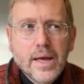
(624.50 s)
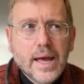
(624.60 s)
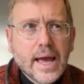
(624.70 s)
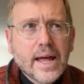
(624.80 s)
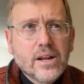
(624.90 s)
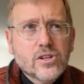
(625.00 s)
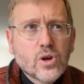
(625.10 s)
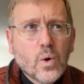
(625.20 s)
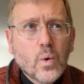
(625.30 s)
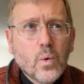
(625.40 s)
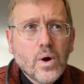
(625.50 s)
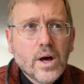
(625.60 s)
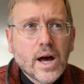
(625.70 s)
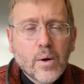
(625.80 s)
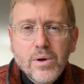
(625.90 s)
And so
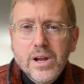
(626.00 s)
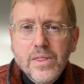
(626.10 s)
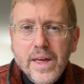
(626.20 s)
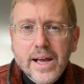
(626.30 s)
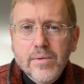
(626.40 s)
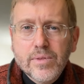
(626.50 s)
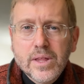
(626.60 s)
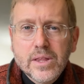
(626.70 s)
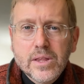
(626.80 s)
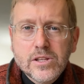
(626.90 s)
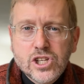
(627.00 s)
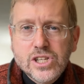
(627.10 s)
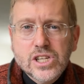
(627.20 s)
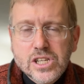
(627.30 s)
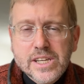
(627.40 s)
I want you to think
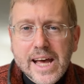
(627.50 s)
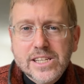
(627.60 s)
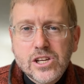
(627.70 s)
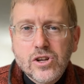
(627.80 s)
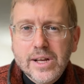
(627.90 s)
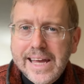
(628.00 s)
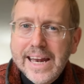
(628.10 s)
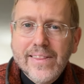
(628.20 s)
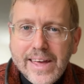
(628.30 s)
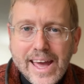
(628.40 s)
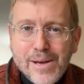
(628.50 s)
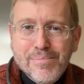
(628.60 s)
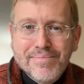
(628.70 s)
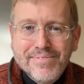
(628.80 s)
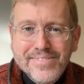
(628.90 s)
Jesus is asking you to get in the game,
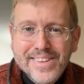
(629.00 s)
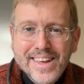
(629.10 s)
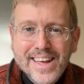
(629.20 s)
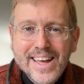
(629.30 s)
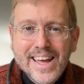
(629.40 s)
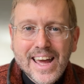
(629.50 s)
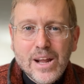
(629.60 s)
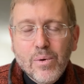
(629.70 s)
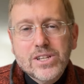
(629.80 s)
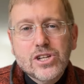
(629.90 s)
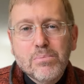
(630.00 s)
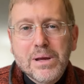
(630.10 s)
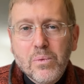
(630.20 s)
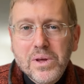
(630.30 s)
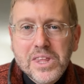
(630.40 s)
and He wants you to be
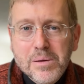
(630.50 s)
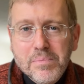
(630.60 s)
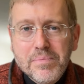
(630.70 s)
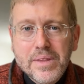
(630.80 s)
with Him,